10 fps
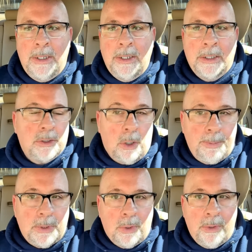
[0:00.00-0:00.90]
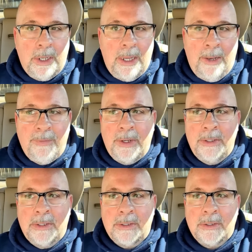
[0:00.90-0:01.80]
exculpatory
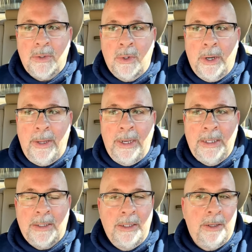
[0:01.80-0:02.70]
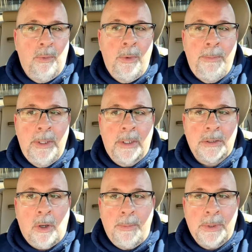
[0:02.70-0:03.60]
evidence or anything that would be
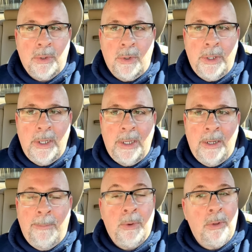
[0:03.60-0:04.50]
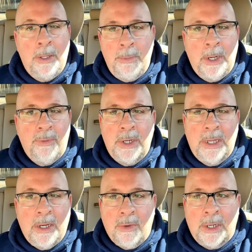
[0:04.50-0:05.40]
exculpatory in a preliminary
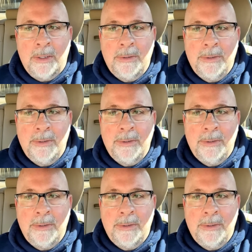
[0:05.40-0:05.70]
hearing.